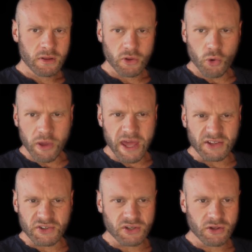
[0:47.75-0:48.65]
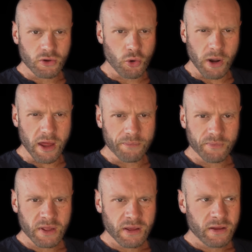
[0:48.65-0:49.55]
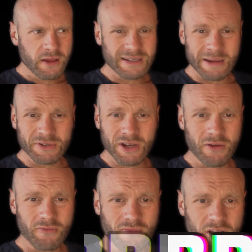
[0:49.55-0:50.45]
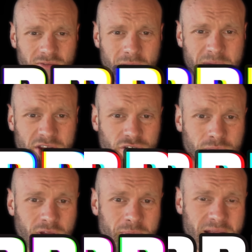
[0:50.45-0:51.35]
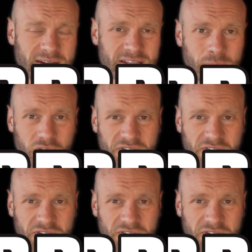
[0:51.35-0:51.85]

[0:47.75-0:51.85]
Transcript: The cool kids call it. It's an absolute load of rubbish when you compare it to the more